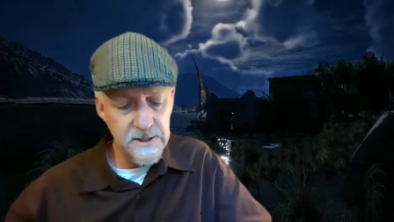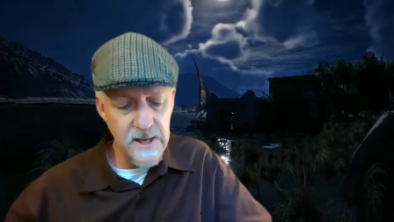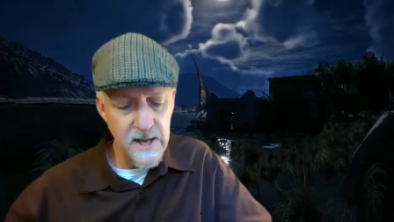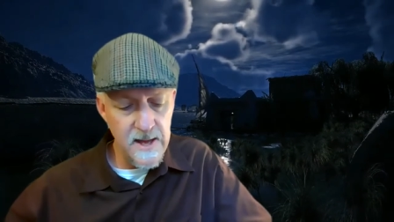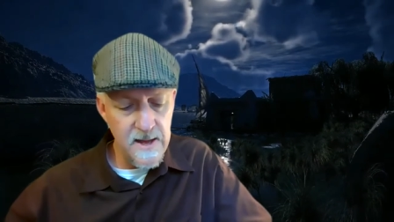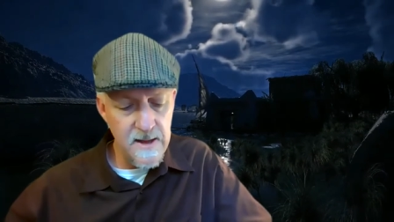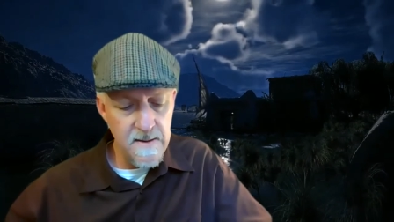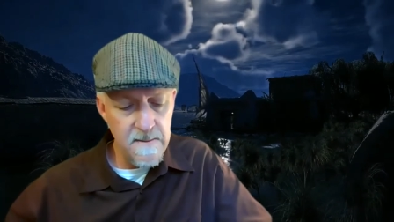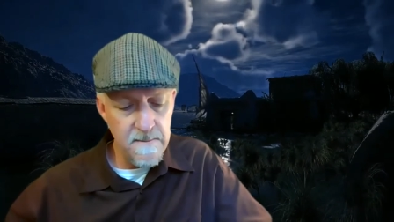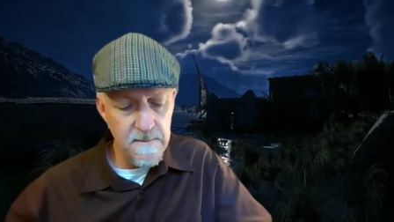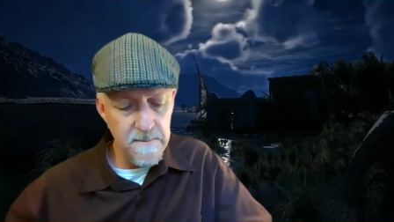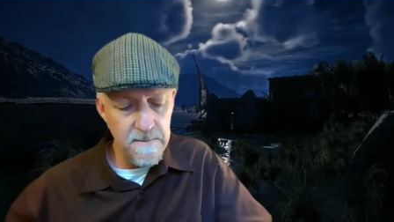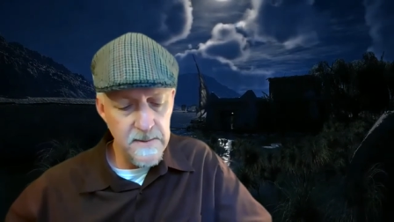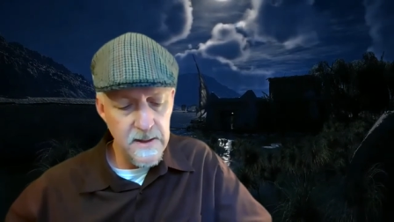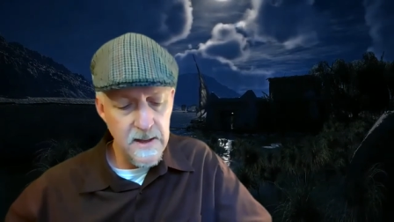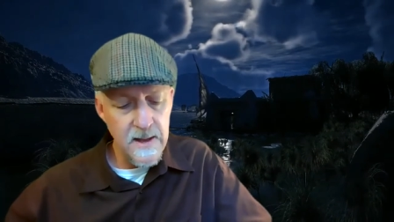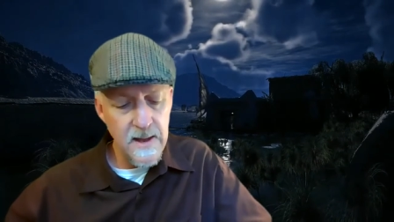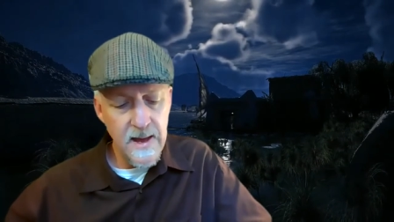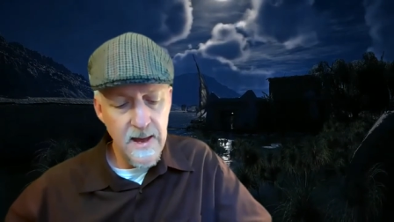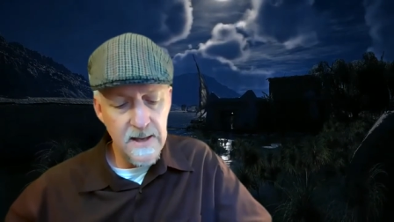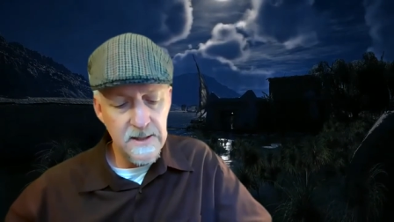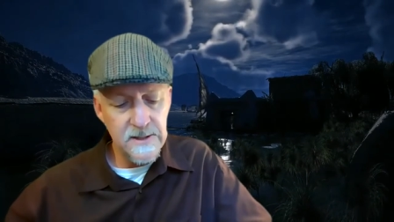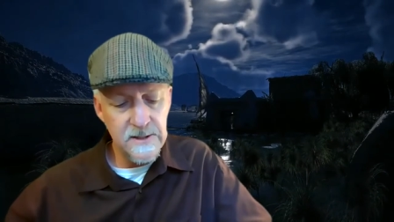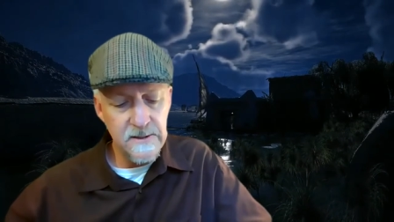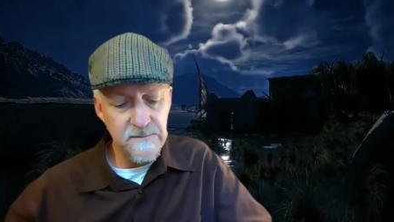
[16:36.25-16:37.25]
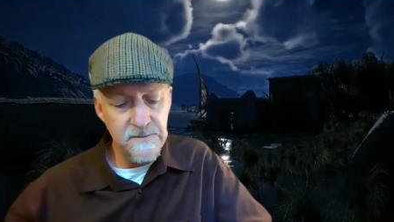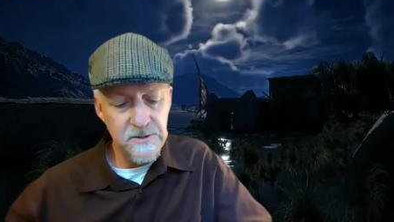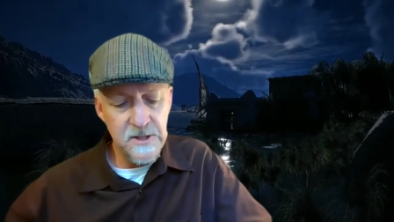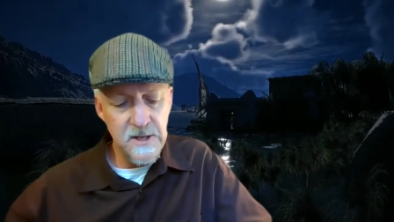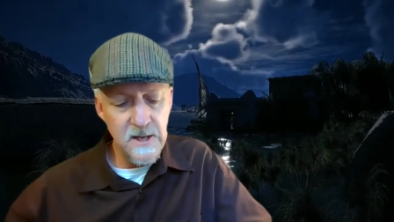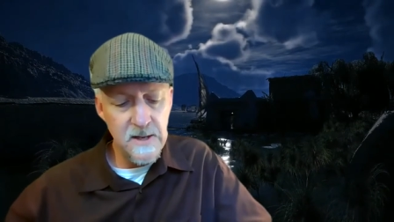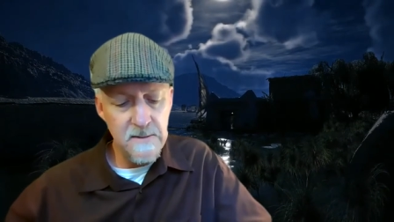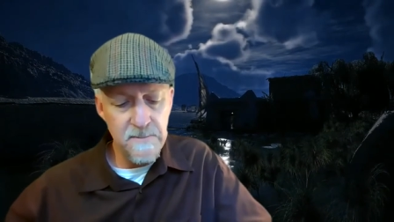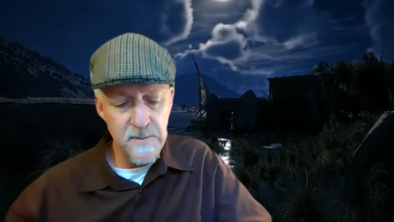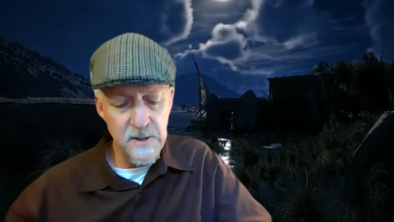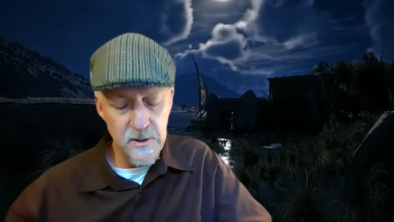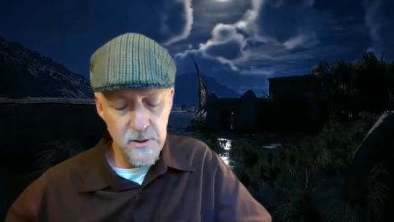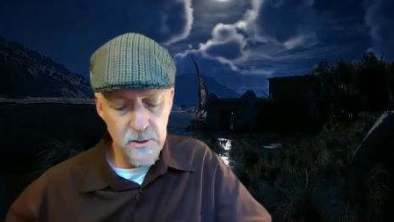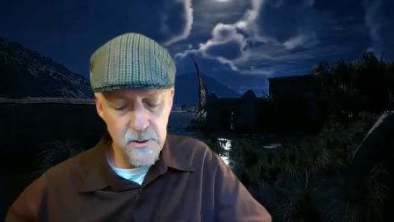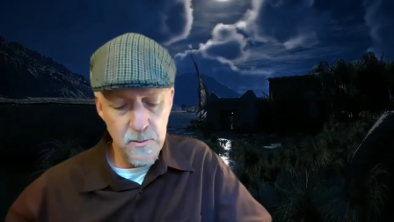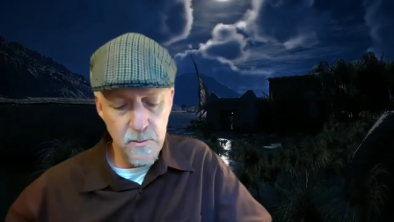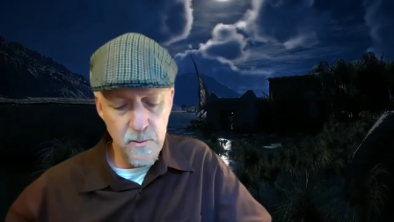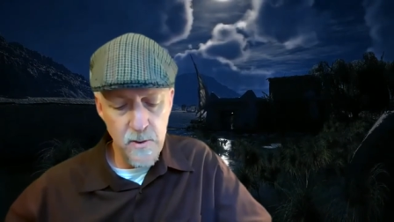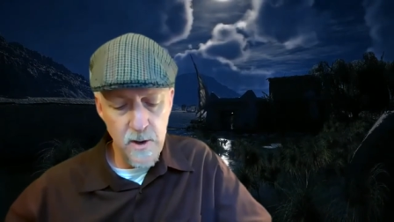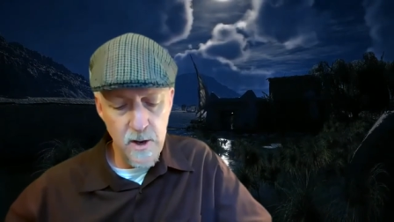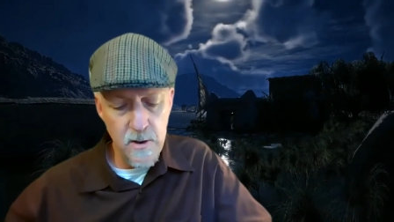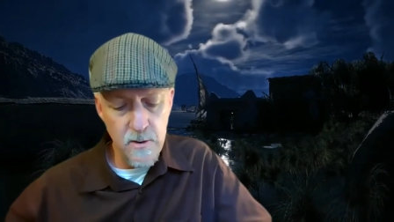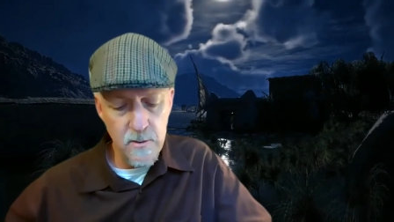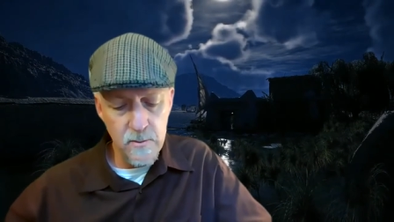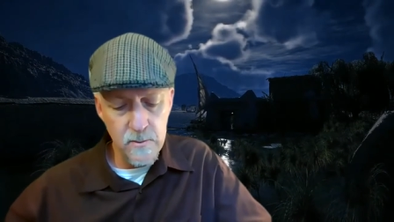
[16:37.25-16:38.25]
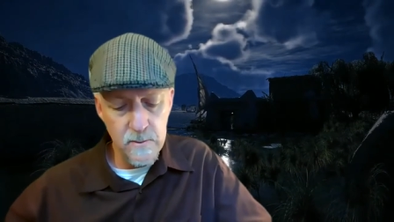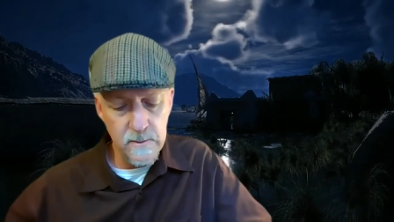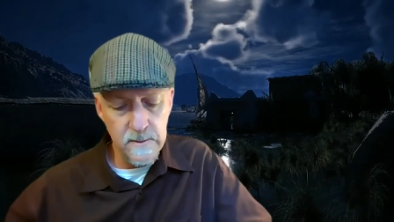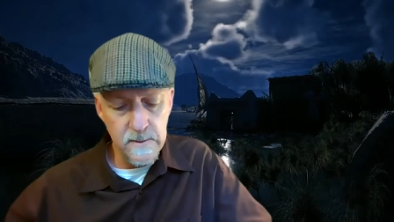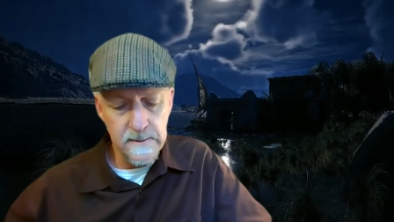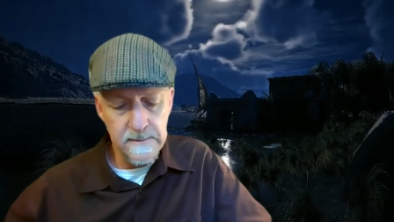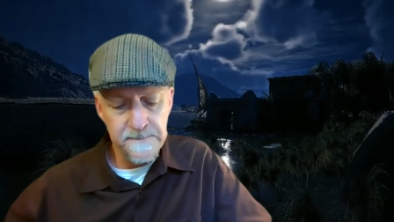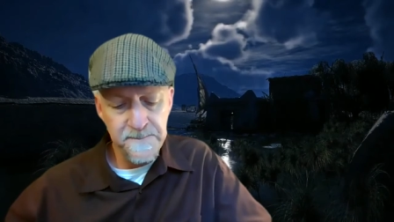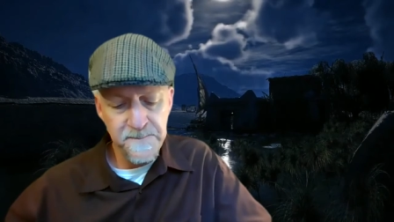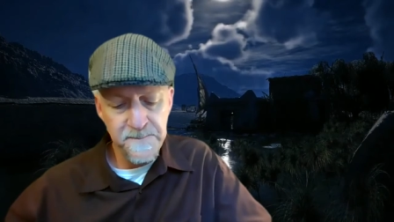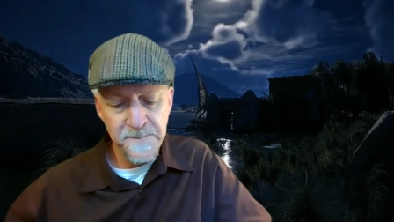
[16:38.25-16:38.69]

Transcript: him as if she had been thrown.